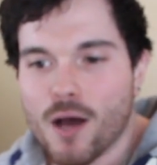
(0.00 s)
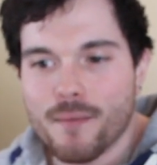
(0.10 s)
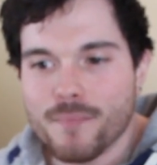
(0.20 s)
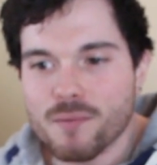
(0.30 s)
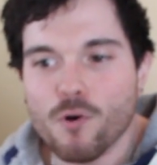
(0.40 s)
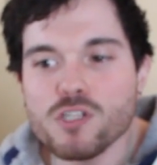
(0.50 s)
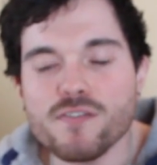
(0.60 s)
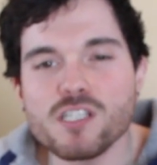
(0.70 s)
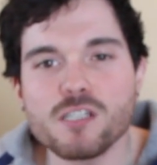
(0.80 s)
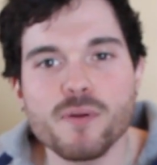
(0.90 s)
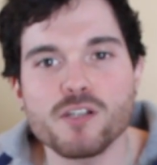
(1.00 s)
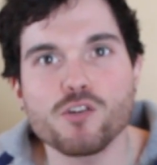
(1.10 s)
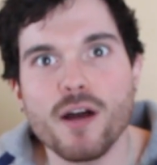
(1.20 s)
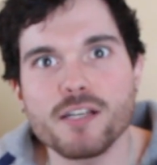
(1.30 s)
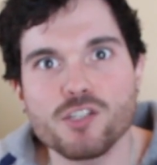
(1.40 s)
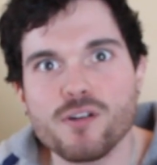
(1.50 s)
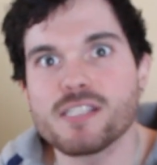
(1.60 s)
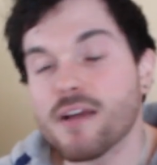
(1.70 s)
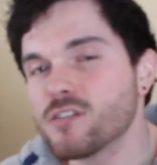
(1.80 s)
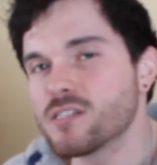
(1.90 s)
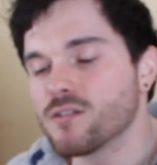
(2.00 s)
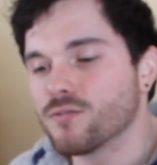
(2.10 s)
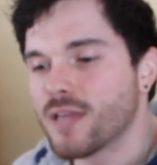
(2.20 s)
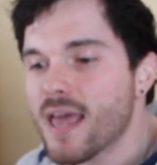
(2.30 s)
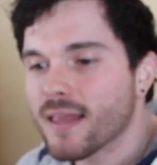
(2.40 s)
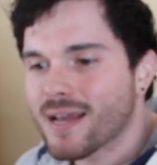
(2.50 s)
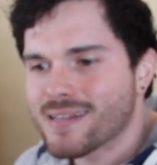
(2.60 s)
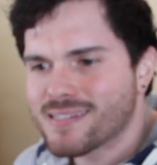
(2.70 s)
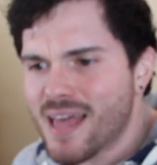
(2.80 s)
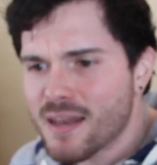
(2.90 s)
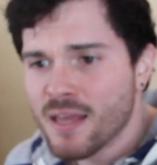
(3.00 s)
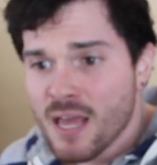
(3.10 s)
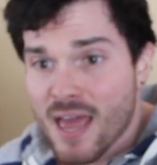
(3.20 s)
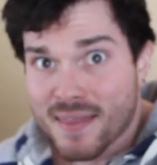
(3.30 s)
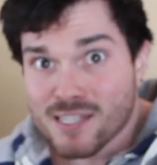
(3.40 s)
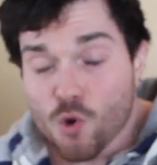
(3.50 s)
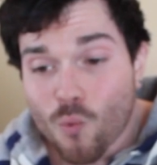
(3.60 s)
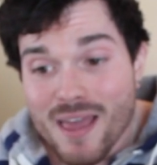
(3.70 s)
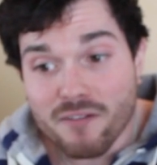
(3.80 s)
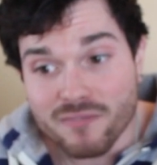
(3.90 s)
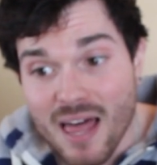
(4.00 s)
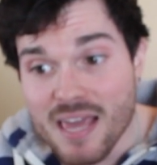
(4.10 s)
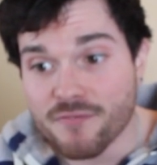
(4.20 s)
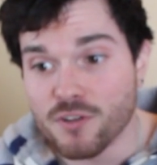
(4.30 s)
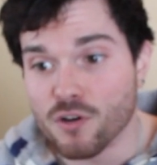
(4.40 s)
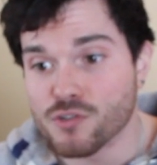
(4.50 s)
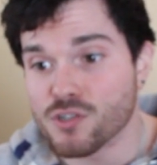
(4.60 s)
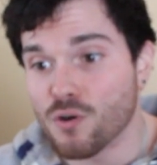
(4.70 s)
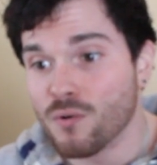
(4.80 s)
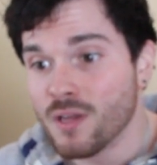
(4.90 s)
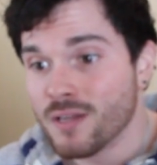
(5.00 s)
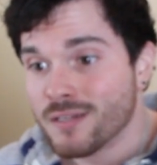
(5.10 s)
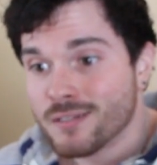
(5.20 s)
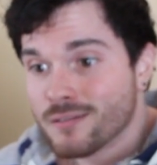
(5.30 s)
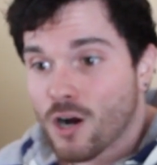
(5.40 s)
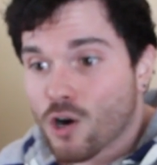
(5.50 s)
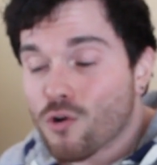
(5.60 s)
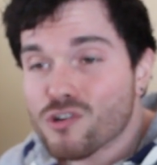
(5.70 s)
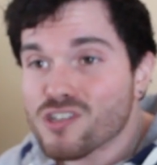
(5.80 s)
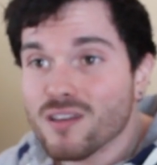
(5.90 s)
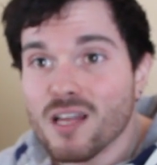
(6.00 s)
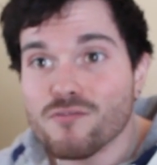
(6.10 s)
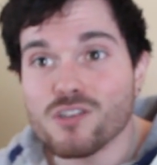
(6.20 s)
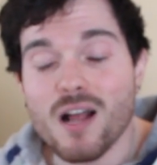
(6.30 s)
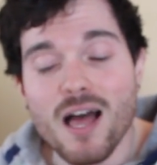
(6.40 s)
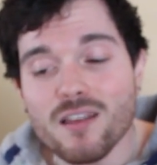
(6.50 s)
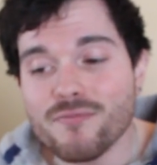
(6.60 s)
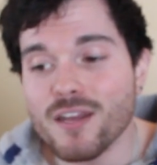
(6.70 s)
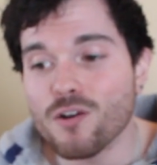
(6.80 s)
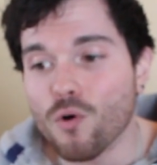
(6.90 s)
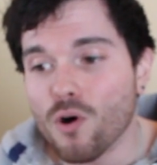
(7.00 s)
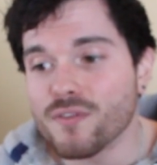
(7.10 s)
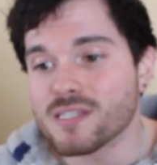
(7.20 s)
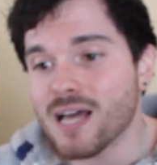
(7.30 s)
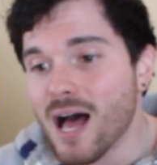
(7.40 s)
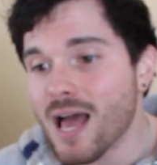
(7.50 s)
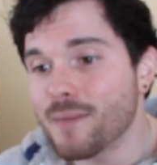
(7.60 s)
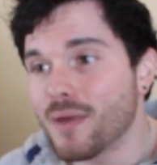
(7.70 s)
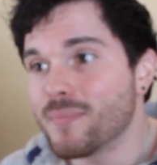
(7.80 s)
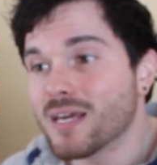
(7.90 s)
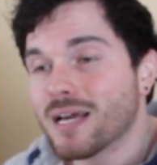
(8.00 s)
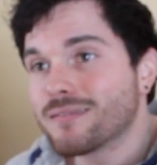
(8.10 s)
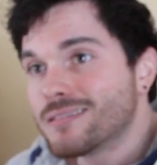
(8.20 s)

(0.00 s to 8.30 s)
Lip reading: I mean, most of us experience chronic stress every single day, like I said, and that's a way of life, you know? So our cortisol levels are elevated all the time, and